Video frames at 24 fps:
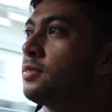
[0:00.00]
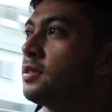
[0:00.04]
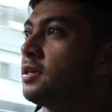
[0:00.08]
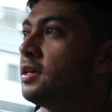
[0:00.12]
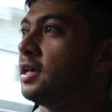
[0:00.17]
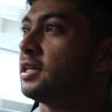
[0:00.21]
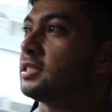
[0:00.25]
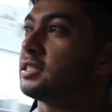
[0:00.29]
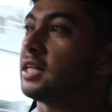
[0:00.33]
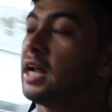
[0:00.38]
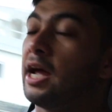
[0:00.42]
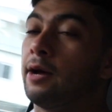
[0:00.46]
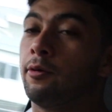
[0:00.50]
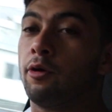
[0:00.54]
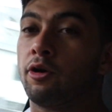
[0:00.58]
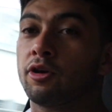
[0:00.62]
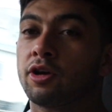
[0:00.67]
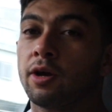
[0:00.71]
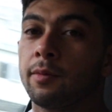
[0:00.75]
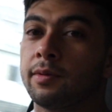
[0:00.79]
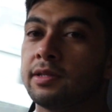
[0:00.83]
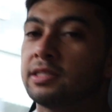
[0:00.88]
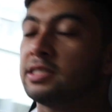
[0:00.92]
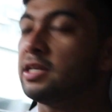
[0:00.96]
yesterday I
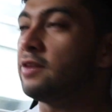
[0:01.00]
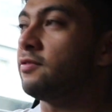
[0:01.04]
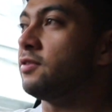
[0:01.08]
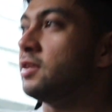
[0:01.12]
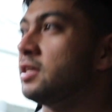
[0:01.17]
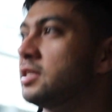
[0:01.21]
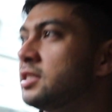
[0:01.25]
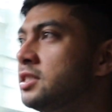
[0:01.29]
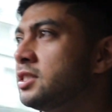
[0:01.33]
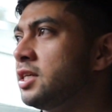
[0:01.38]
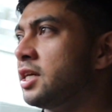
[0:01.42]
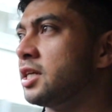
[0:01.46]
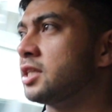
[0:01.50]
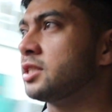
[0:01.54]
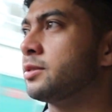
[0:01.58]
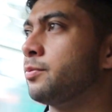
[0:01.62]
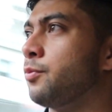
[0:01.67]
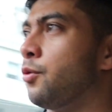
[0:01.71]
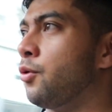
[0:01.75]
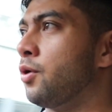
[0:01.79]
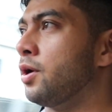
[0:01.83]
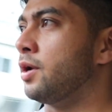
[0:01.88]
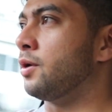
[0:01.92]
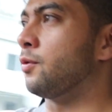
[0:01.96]
woke up at
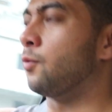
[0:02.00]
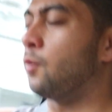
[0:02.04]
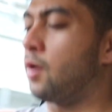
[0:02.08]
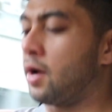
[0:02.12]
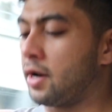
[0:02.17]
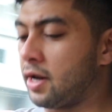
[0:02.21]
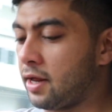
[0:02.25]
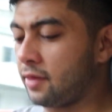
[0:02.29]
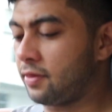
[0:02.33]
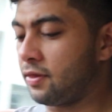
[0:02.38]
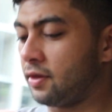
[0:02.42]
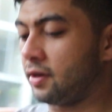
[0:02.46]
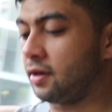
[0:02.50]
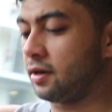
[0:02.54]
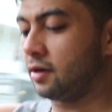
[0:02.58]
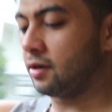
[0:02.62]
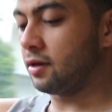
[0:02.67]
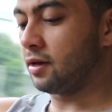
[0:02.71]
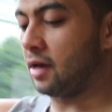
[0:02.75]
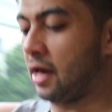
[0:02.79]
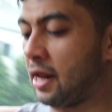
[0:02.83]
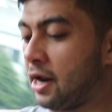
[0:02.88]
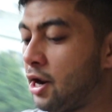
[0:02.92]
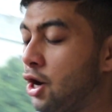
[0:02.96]
76.1 I think,
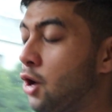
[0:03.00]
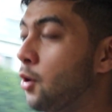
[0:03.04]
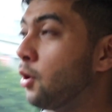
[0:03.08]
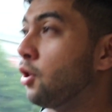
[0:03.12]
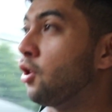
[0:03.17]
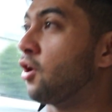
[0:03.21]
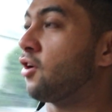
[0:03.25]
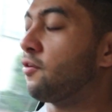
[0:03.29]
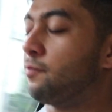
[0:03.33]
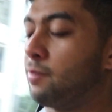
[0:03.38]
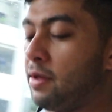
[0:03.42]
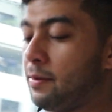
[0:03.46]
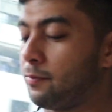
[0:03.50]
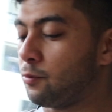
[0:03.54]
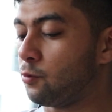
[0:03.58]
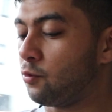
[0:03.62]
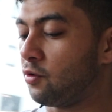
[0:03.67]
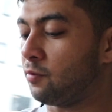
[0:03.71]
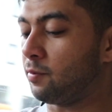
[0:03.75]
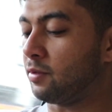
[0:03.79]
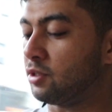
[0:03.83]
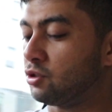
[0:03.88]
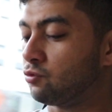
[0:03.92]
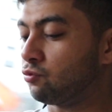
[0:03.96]
and I know a lot of people
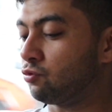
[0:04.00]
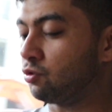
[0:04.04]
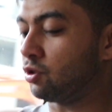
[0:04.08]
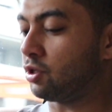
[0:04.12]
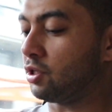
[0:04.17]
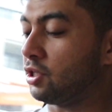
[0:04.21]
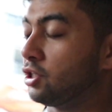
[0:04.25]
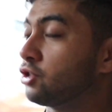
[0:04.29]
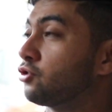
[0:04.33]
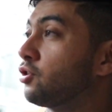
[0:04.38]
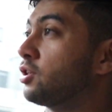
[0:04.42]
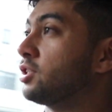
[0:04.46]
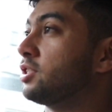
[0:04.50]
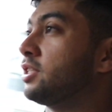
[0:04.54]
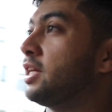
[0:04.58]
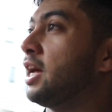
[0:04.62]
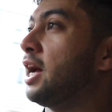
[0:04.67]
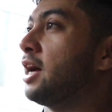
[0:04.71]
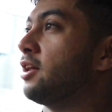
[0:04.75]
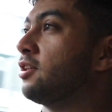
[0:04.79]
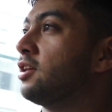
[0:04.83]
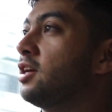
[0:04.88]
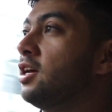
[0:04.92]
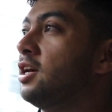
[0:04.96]
would have been really stressed
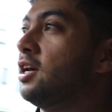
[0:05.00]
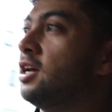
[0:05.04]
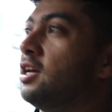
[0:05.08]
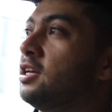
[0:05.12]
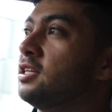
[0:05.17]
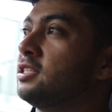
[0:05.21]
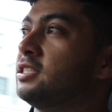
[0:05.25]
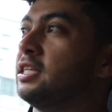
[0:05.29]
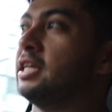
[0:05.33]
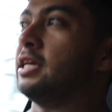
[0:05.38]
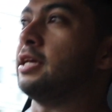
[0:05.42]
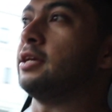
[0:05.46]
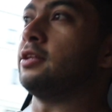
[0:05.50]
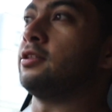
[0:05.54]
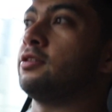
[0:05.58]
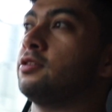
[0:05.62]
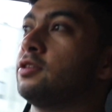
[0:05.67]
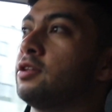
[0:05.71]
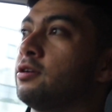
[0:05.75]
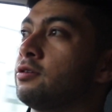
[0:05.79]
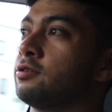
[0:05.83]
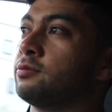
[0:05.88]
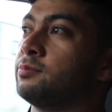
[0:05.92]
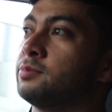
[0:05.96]
out seeing
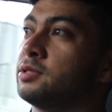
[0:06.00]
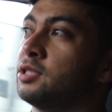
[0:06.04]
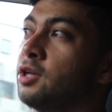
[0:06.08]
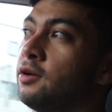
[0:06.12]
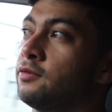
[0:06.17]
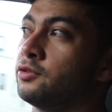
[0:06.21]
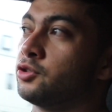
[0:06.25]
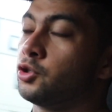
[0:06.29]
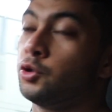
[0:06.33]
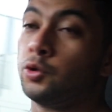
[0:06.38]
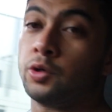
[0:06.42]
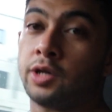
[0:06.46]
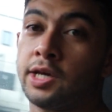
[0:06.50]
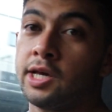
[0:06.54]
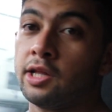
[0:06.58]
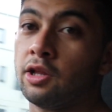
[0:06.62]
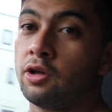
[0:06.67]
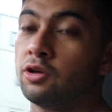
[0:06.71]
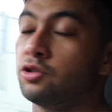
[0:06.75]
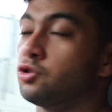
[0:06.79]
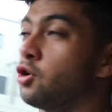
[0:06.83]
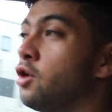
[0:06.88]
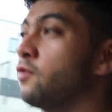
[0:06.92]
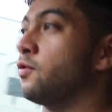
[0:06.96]
themselves 2
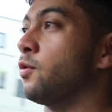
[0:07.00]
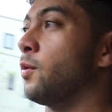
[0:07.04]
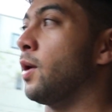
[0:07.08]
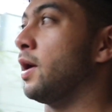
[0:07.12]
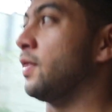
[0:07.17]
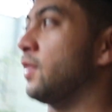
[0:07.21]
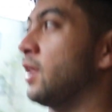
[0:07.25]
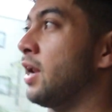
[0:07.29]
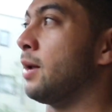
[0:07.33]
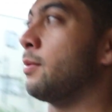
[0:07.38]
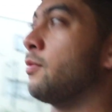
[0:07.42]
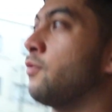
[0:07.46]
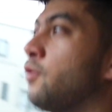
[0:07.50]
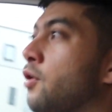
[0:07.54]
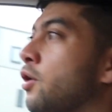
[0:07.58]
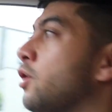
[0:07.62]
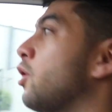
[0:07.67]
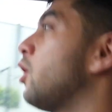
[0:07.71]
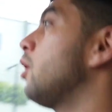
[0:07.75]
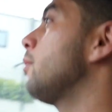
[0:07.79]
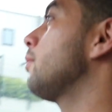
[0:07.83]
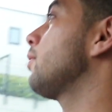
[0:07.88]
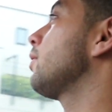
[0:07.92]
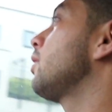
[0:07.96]
kilos overweight the day before a
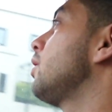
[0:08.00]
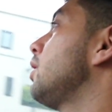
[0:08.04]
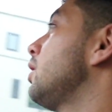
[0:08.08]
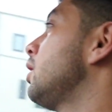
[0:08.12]
comp.